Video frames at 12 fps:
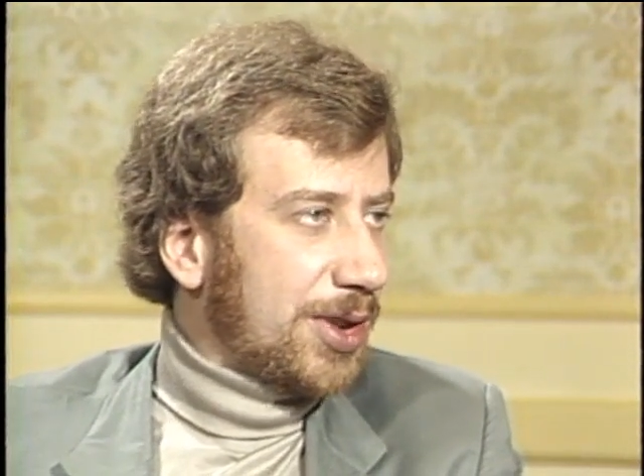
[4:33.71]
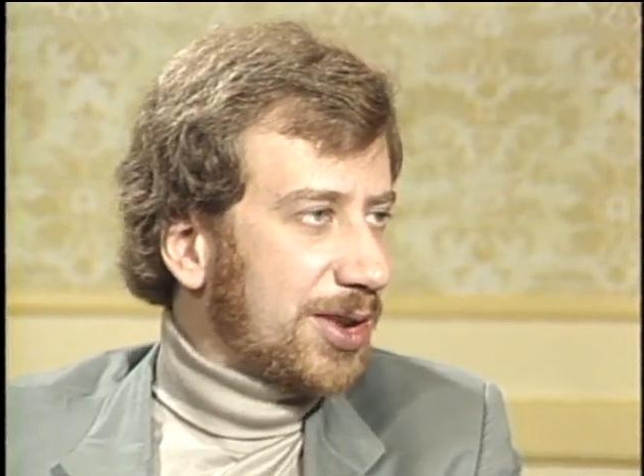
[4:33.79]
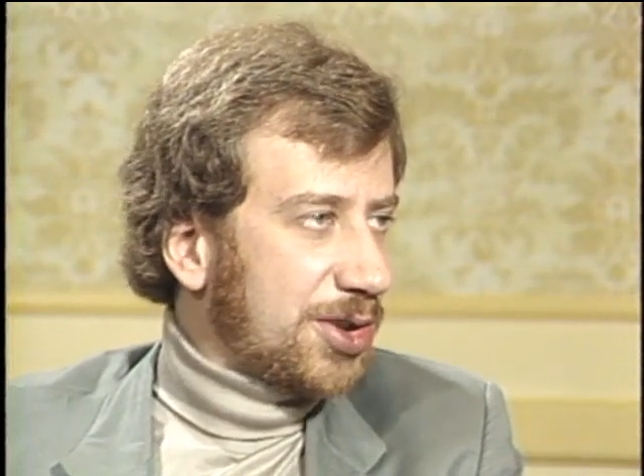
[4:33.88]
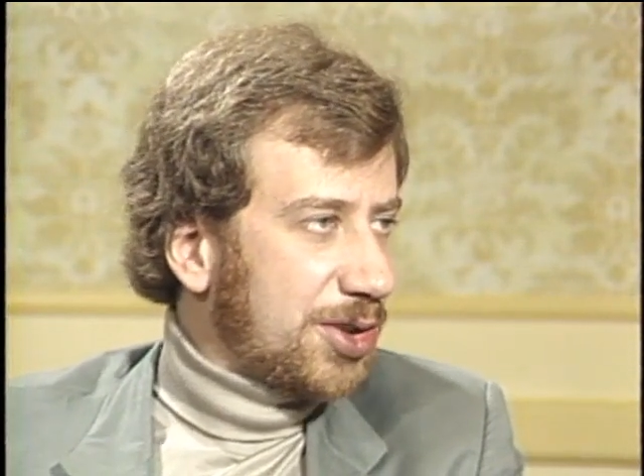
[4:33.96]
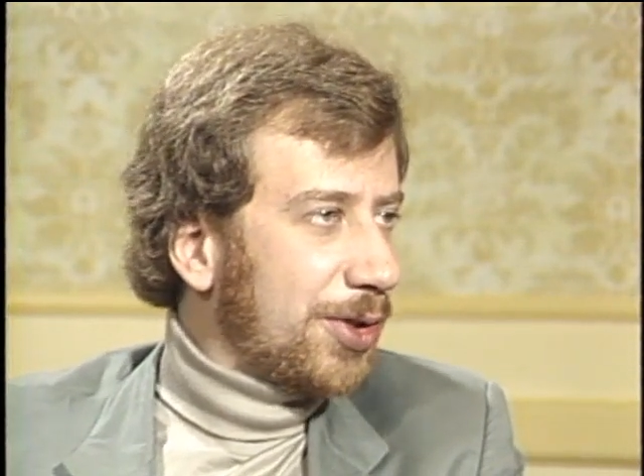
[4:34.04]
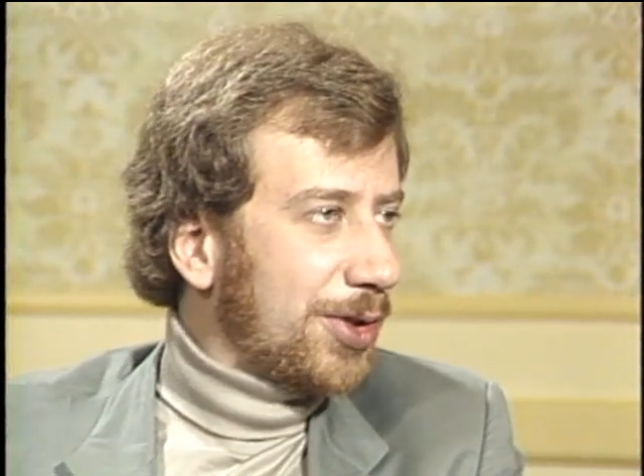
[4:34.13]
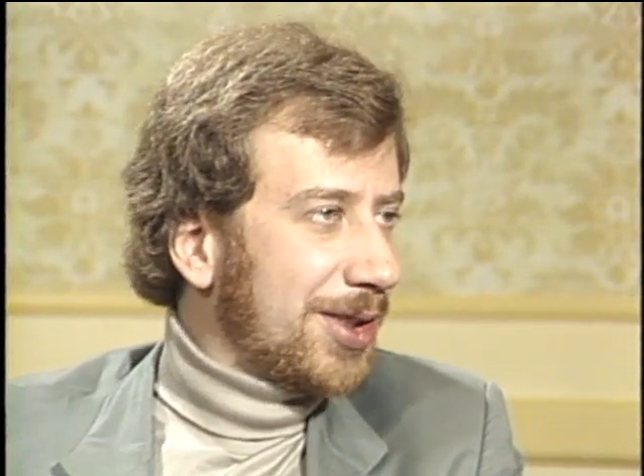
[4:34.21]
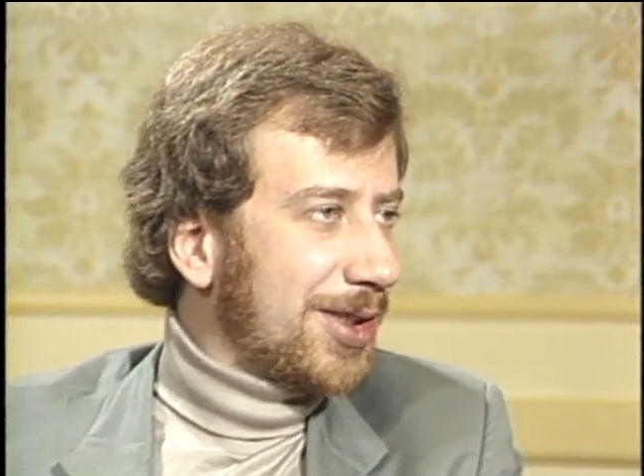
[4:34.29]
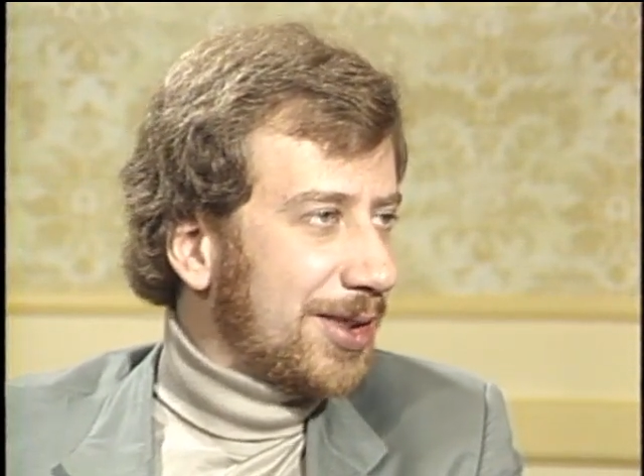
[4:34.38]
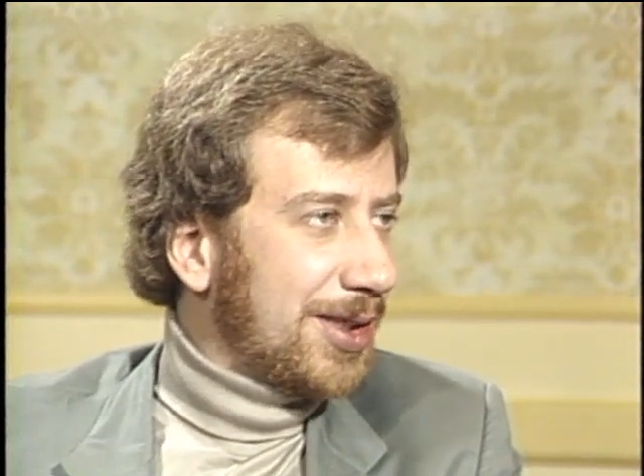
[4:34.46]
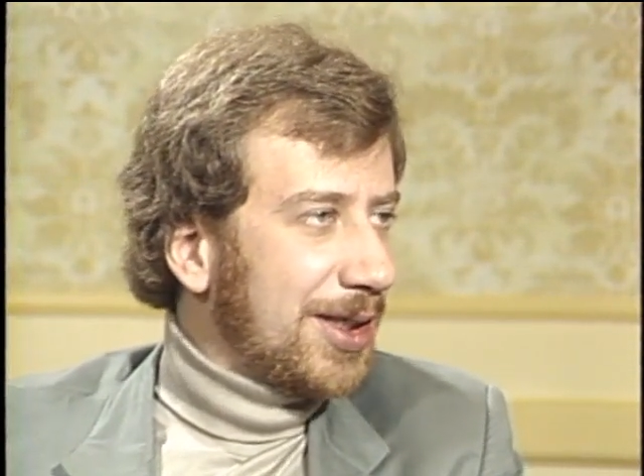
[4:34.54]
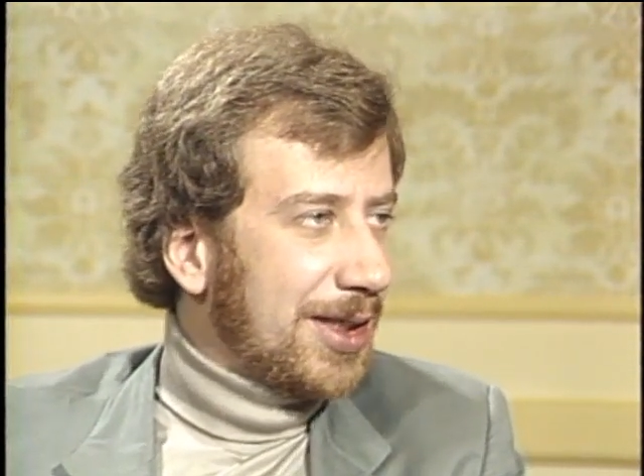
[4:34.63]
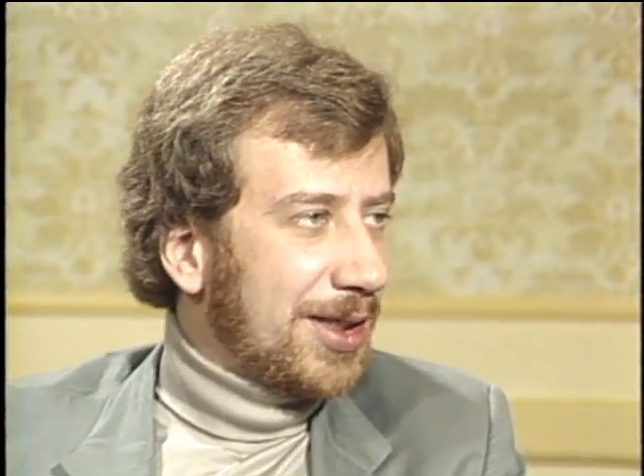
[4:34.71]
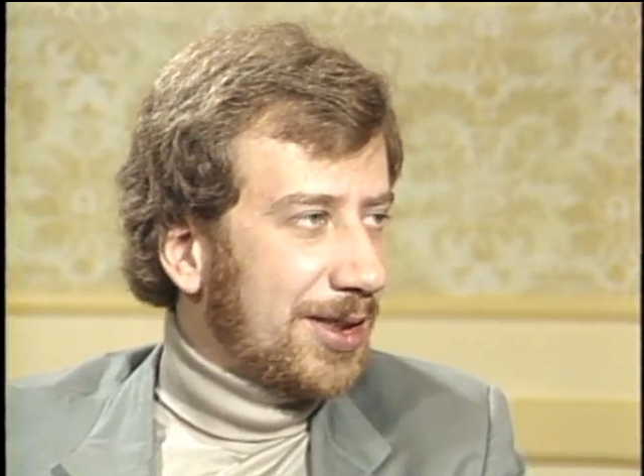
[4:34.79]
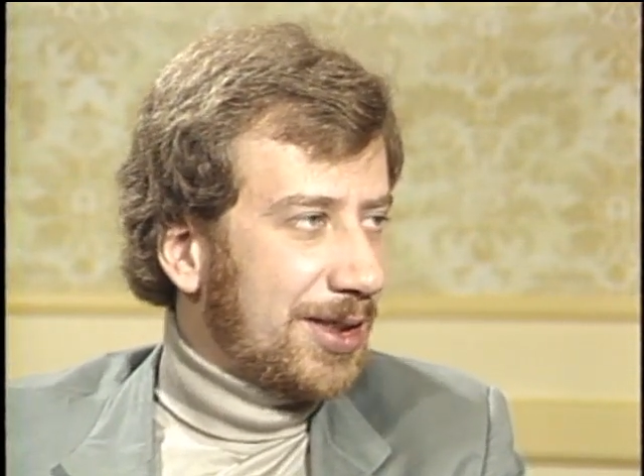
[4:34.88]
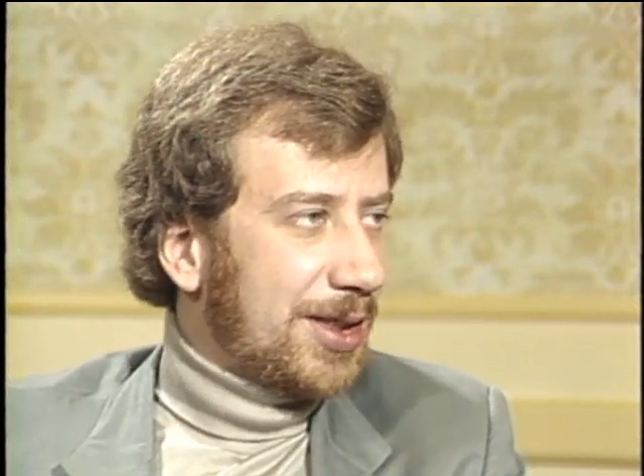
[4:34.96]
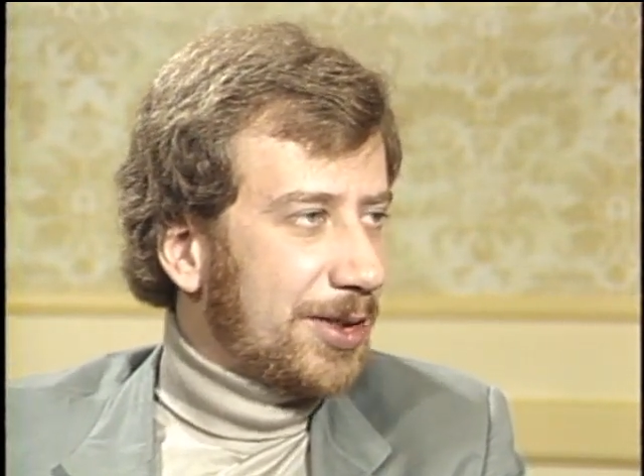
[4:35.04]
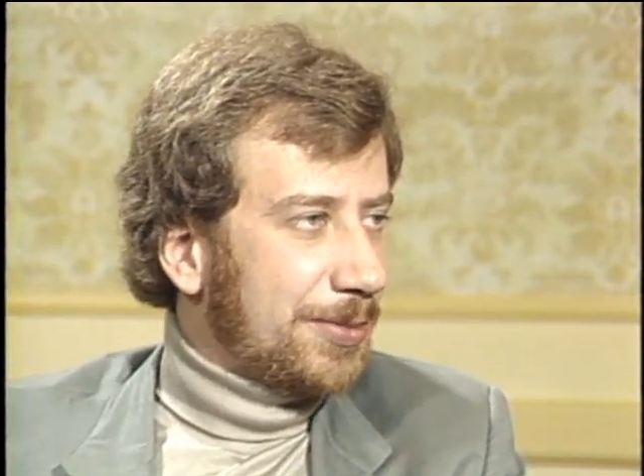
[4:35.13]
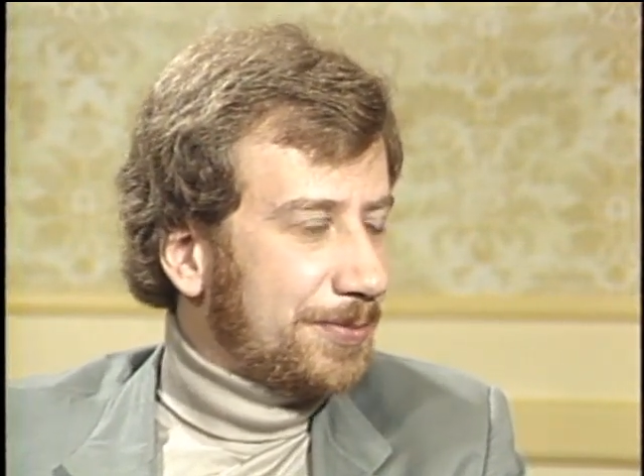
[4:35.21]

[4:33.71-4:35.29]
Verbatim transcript: Anatoly there.